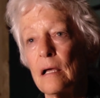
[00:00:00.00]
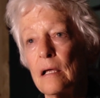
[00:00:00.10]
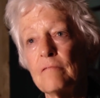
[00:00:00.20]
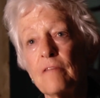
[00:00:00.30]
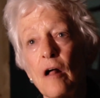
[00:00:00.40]

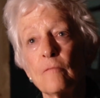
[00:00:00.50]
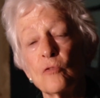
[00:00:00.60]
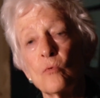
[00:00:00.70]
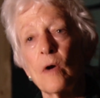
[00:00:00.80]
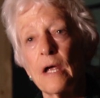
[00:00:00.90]
involved
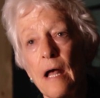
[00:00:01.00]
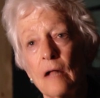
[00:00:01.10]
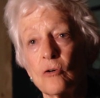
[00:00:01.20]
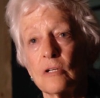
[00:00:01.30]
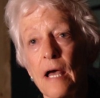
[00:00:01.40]
with the way
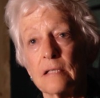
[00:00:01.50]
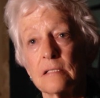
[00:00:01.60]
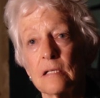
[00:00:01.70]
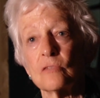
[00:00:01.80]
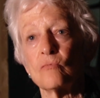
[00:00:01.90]
Haldor
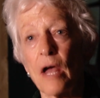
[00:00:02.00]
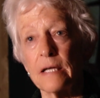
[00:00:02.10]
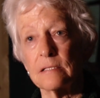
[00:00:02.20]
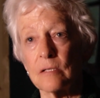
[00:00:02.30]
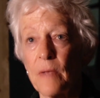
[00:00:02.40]
Laxness
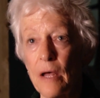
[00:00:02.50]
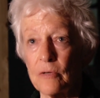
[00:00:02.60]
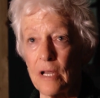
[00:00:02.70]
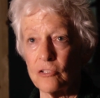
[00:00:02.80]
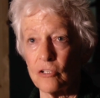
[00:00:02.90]
writes
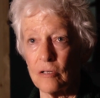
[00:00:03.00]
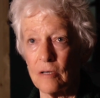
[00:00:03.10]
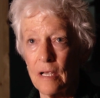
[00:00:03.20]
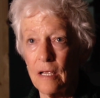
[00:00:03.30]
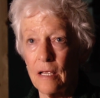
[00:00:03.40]
about nature,
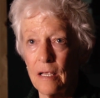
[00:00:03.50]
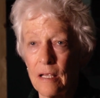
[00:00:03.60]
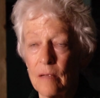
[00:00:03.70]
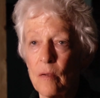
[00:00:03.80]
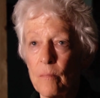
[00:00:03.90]

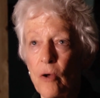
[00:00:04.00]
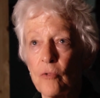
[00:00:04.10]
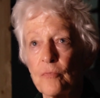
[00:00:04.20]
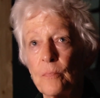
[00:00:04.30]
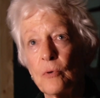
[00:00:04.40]

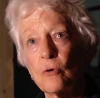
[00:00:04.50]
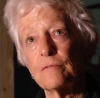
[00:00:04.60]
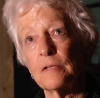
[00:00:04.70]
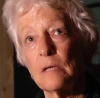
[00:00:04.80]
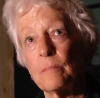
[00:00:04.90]
both
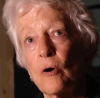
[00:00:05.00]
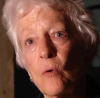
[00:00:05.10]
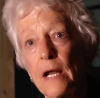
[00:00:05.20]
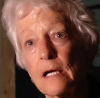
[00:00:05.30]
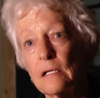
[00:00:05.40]
beautifully,
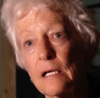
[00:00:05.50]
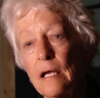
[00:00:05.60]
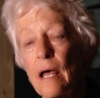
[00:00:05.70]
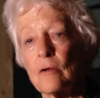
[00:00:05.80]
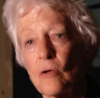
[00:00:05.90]

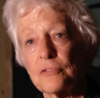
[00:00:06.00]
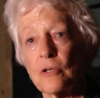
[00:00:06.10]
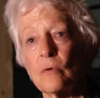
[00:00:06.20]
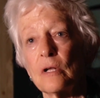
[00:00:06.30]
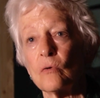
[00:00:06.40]
poetically, and
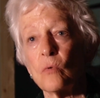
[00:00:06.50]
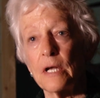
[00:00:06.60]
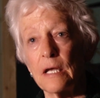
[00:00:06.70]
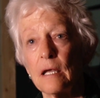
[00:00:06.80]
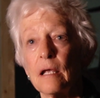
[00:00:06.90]
also in a
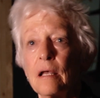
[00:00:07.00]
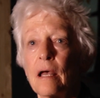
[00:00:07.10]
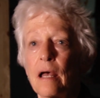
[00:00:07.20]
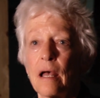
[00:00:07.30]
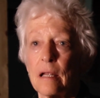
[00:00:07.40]
witty
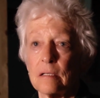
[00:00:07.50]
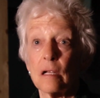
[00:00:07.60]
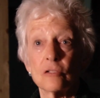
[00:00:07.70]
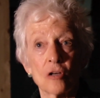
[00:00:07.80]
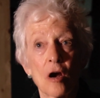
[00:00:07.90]
and
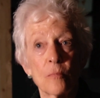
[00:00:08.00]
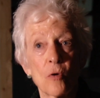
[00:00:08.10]
sharp